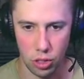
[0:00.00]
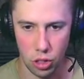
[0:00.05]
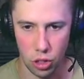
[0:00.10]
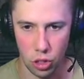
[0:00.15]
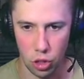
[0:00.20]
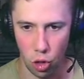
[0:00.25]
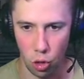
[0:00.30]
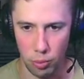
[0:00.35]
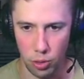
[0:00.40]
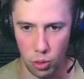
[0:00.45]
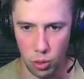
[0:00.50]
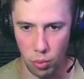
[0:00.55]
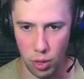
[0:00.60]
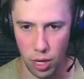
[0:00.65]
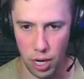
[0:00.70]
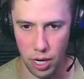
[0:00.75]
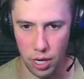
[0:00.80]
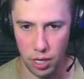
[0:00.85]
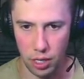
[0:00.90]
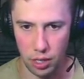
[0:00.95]
Show me the
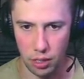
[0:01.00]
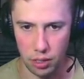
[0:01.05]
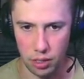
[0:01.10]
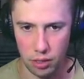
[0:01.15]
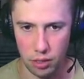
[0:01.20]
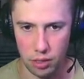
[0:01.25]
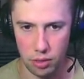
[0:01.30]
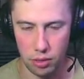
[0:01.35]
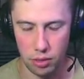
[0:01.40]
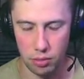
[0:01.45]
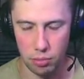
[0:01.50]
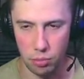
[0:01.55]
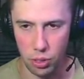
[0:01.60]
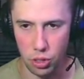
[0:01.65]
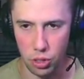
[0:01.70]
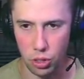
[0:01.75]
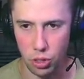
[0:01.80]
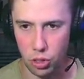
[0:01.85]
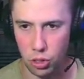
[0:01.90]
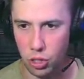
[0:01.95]
way,
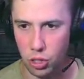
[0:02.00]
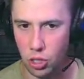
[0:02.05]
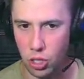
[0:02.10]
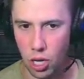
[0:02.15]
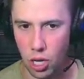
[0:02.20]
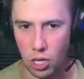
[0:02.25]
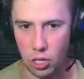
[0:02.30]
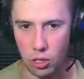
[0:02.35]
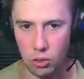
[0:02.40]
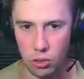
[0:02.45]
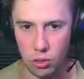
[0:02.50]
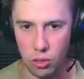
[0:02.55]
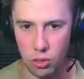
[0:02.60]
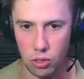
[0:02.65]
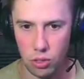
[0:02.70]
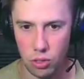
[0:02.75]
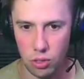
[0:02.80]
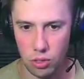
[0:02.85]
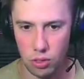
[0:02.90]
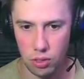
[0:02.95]
Mr.
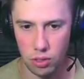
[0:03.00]
Snuggles.